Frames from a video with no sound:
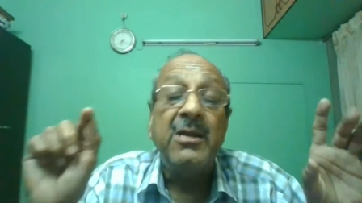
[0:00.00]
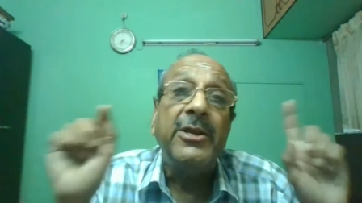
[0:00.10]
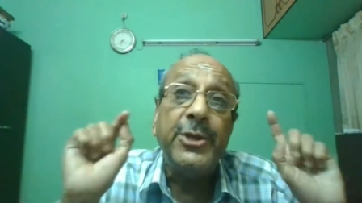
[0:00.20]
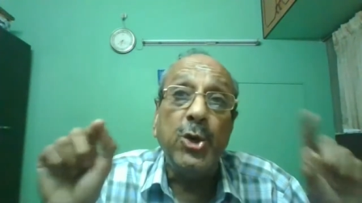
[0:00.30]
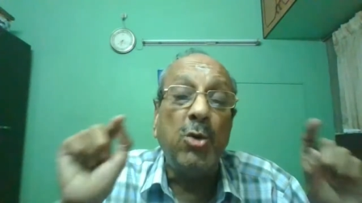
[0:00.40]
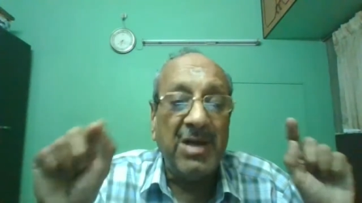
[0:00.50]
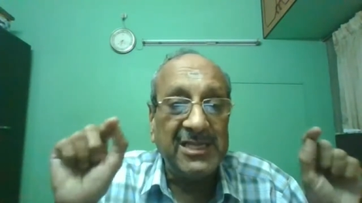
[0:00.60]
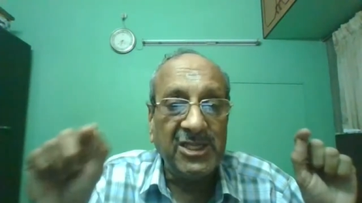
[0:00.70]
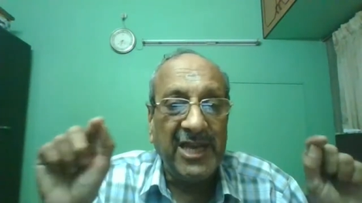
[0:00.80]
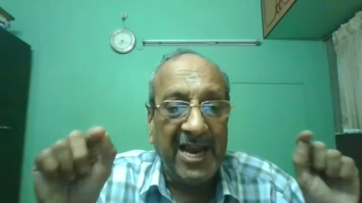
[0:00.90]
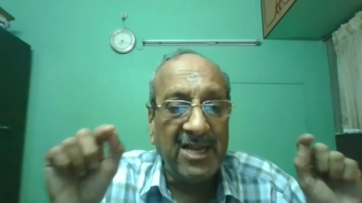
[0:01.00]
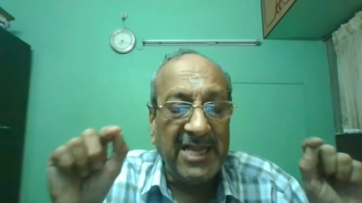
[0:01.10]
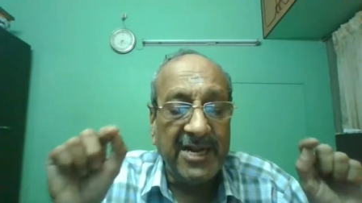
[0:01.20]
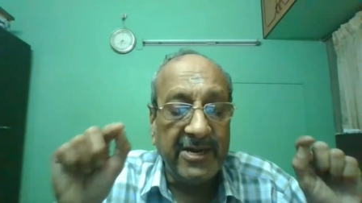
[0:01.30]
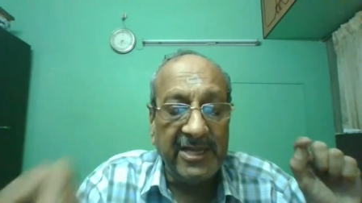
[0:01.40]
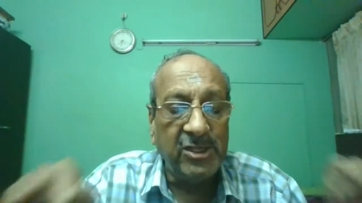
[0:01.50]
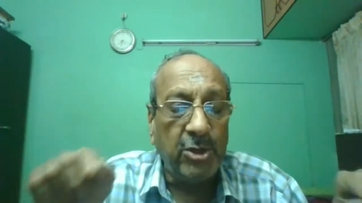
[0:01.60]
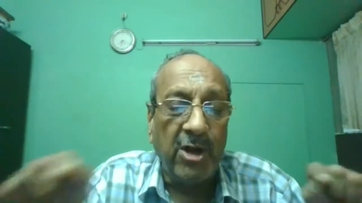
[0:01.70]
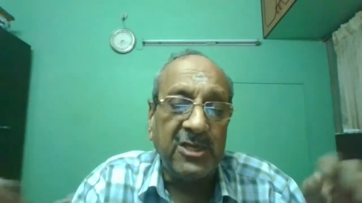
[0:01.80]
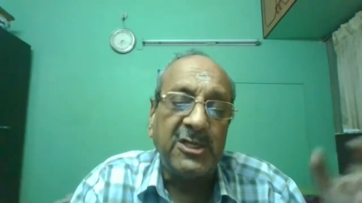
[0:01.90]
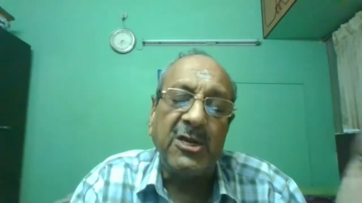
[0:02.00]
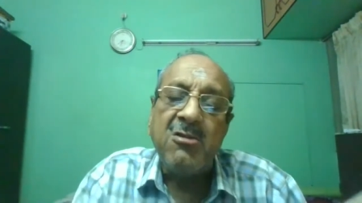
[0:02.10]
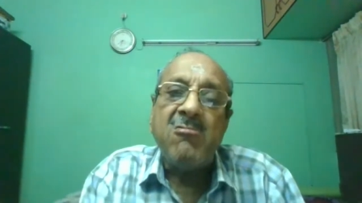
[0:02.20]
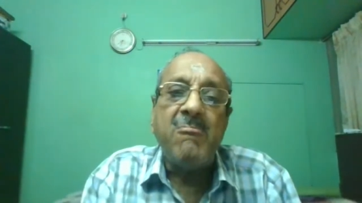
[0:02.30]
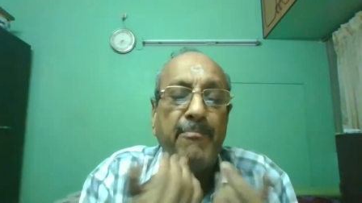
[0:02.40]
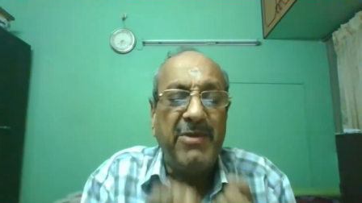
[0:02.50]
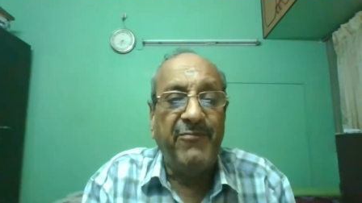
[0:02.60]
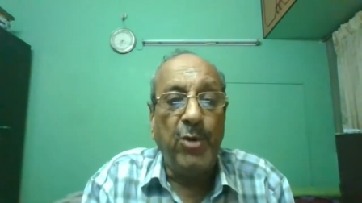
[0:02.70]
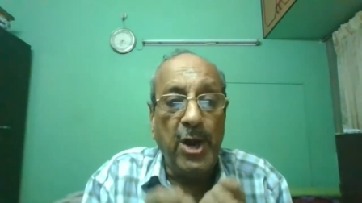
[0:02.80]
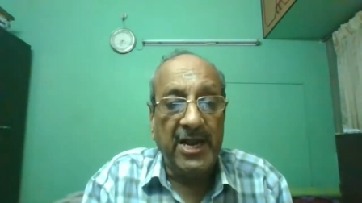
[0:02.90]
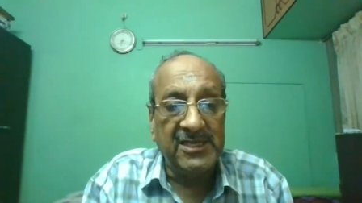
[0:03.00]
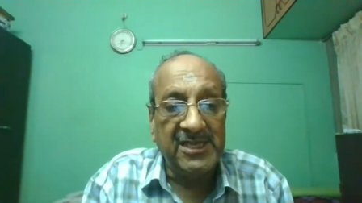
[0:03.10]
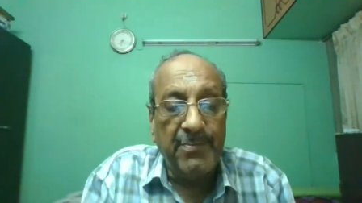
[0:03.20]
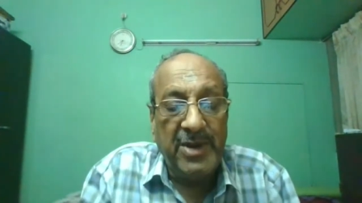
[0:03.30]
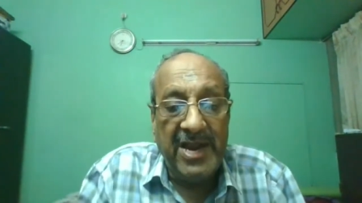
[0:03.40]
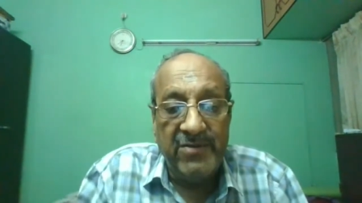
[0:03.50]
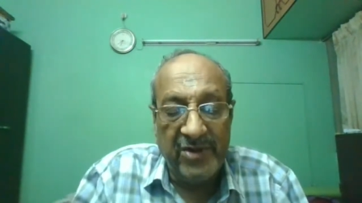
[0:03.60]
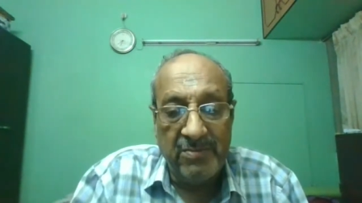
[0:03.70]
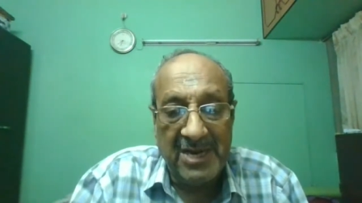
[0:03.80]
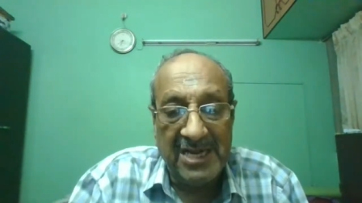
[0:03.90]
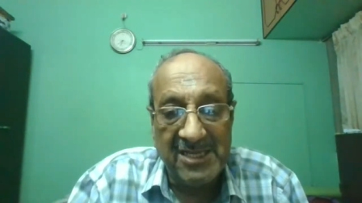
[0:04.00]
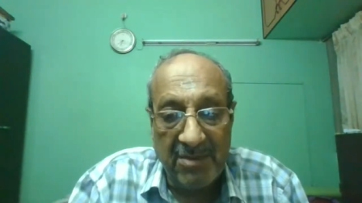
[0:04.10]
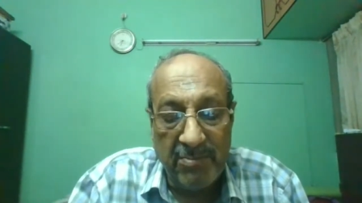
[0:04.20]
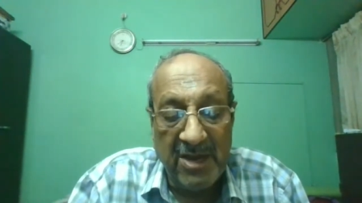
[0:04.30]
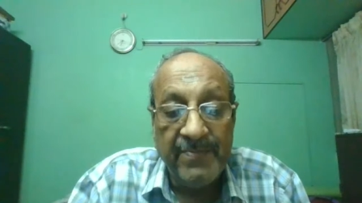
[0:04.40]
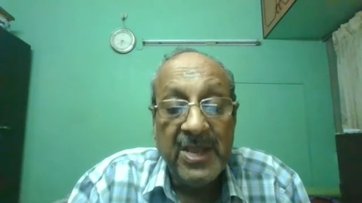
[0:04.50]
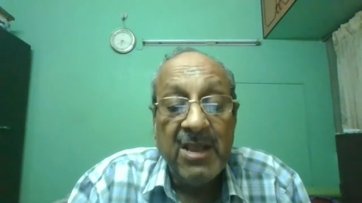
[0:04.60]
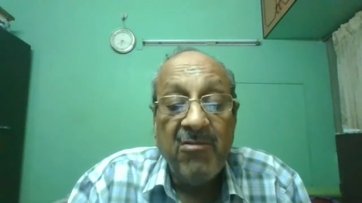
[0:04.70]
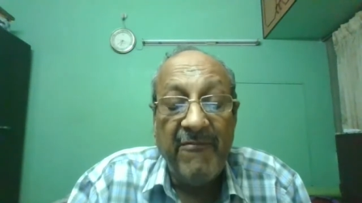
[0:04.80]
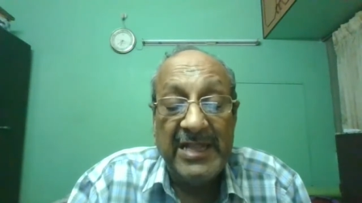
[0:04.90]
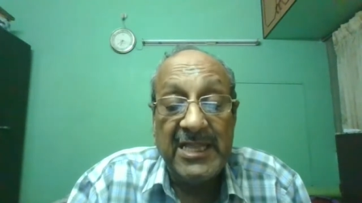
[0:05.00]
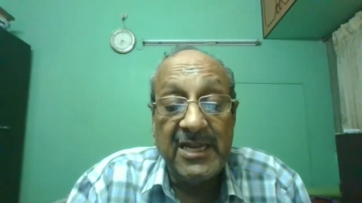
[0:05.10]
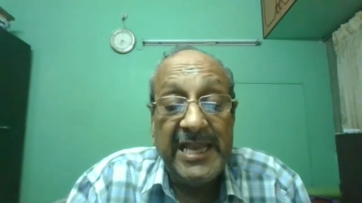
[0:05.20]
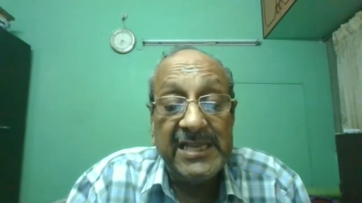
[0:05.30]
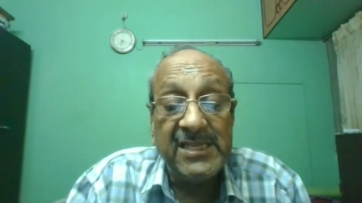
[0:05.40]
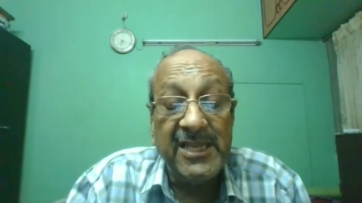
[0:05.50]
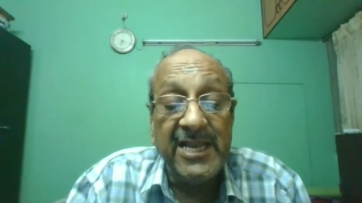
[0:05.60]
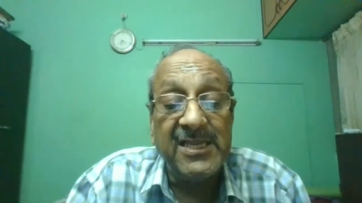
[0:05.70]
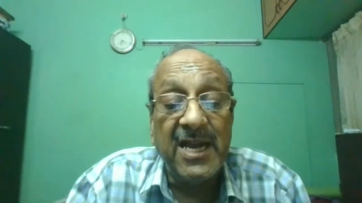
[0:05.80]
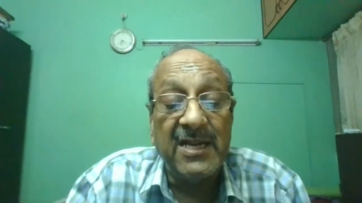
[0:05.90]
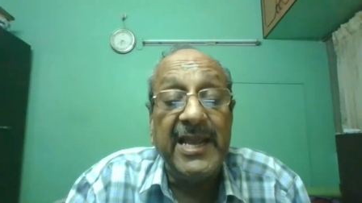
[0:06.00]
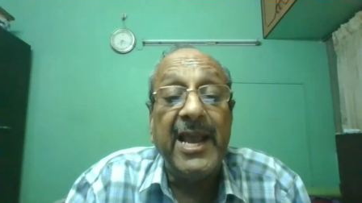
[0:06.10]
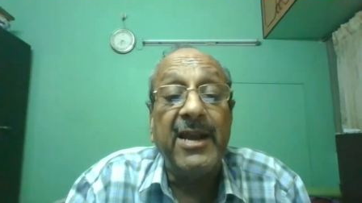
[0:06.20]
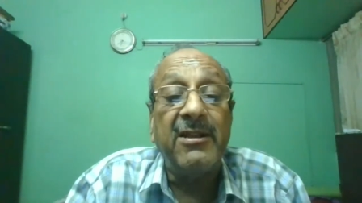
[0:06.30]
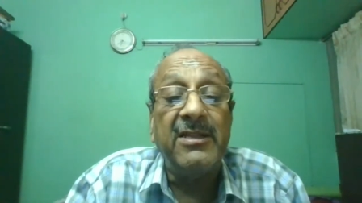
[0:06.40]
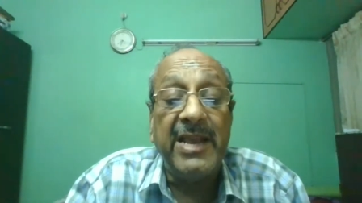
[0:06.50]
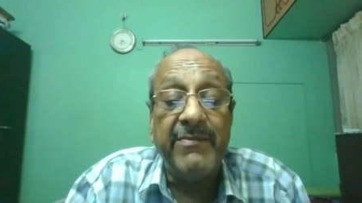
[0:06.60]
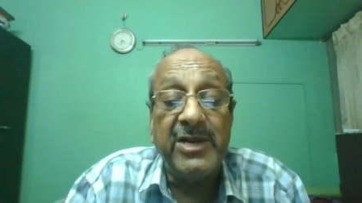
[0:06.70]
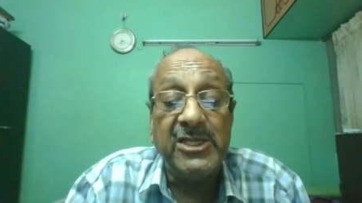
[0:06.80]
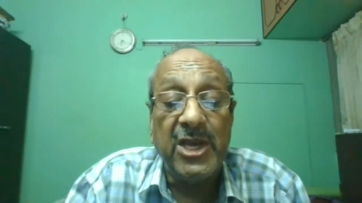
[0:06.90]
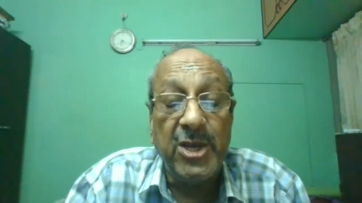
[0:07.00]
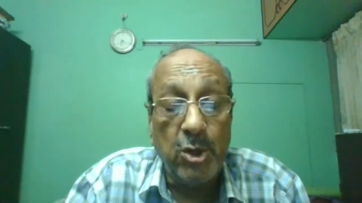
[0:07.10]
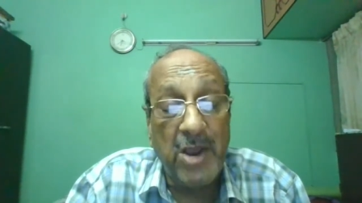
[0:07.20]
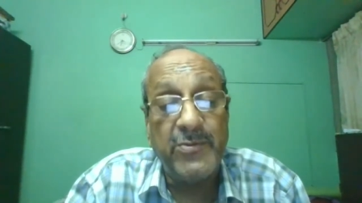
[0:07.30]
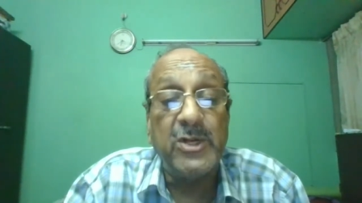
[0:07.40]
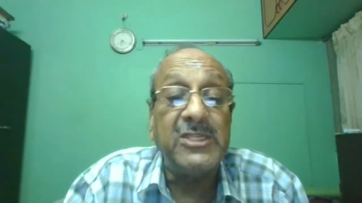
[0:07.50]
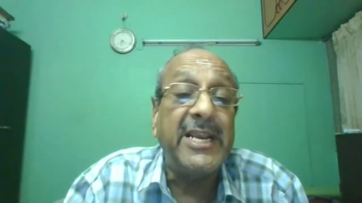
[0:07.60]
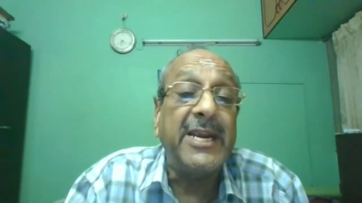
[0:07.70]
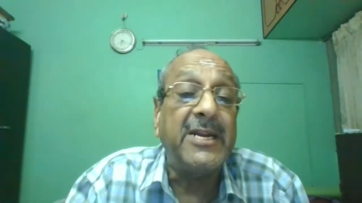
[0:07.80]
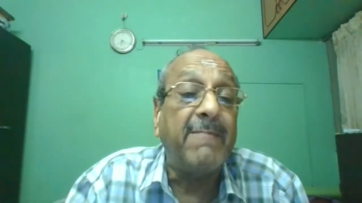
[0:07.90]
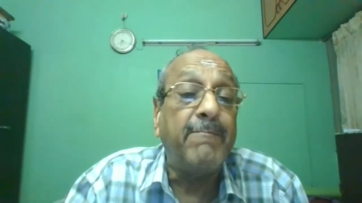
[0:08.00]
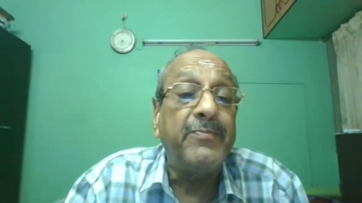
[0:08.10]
You must check that it is crossed before accepting from customer. Whether these things are there, they will check. You have to check it up.